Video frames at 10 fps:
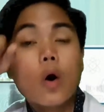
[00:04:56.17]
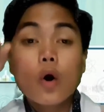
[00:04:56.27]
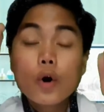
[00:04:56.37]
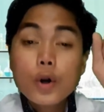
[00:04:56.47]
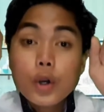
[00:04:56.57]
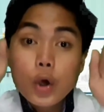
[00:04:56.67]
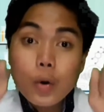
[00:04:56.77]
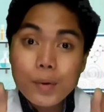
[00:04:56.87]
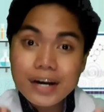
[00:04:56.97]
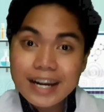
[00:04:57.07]
or
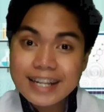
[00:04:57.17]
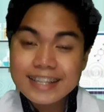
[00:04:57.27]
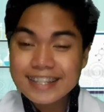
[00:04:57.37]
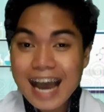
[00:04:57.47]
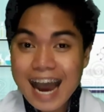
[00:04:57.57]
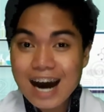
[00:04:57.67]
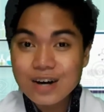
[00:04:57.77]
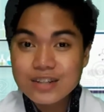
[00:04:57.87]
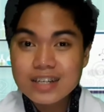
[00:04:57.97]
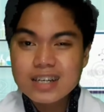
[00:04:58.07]
lowering it down